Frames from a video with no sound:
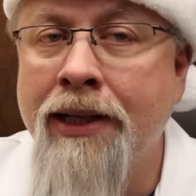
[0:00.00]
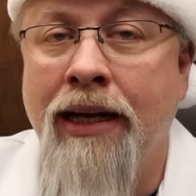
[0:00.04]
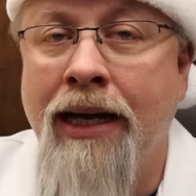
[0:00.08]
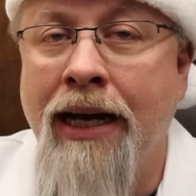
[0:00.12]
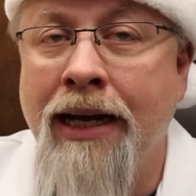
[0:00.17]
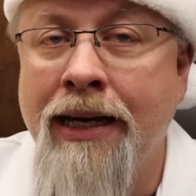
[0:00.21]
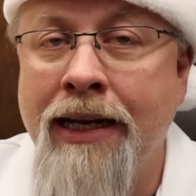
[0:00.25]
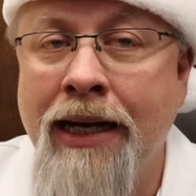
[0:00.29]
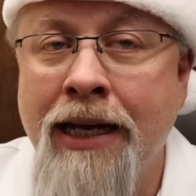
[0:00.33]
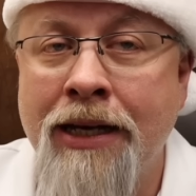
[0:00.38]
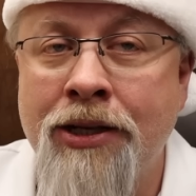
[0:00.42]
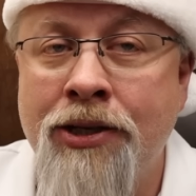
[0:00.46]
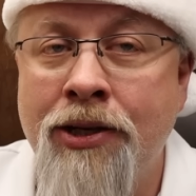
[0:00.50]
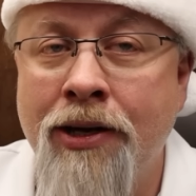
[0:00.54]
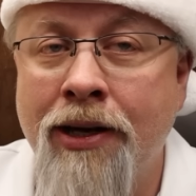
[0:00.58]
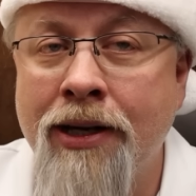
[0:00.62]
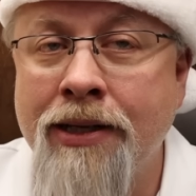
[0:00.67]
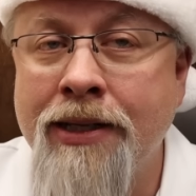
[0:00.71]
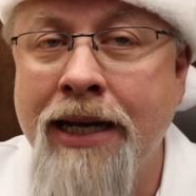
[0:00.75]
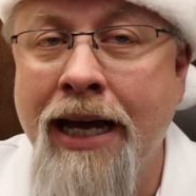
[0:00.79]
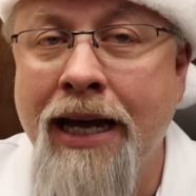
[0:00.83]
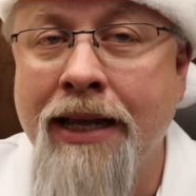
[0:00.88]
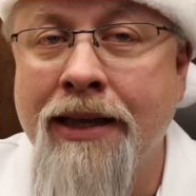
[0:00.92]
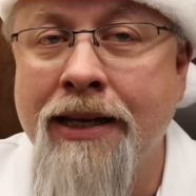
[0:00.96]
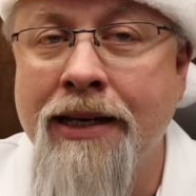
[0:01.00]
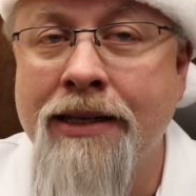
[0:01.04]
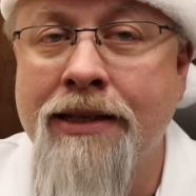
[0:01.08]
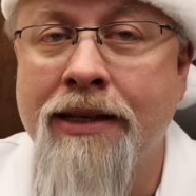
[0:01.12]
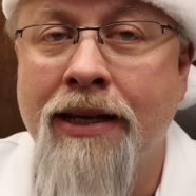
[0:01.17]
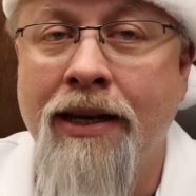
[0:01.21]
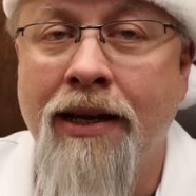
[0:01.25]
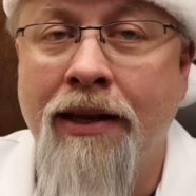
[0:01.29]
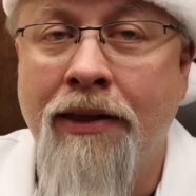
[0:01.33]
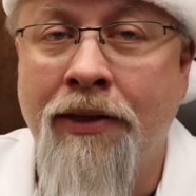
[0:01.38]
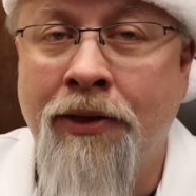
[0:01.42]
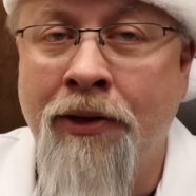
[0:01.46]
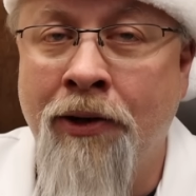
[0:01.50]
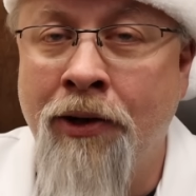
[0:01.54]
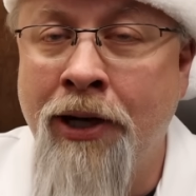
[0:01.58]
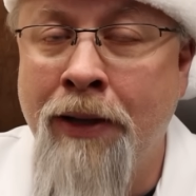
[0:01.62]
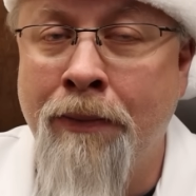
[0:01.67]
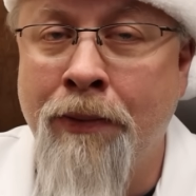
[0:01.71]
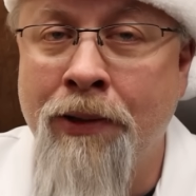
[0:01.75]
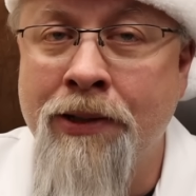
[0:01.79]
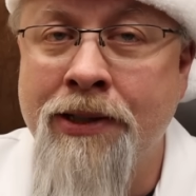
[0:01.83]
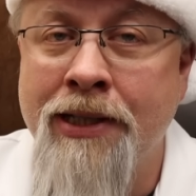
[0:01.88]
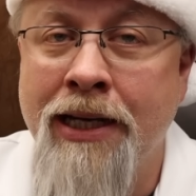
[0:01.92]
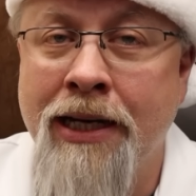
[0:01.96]
And yes, you could take this
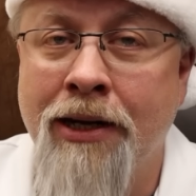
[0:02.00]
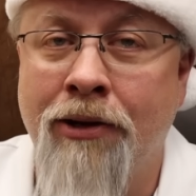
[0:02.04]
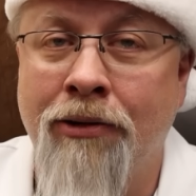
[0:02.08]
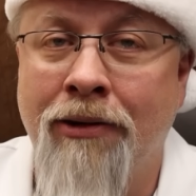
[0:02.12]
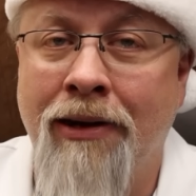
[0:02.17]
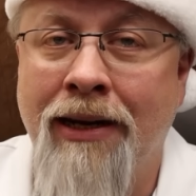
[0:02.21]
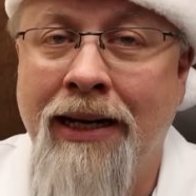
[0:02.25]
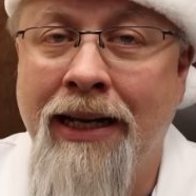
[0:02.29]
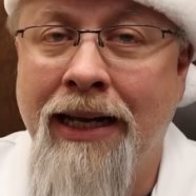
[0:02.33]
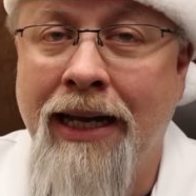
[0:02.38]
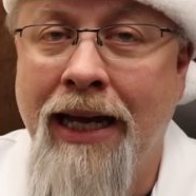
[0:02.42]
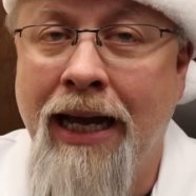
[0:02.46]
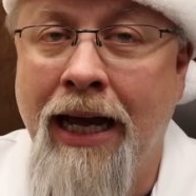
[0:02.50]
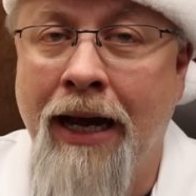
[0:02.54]
30% credit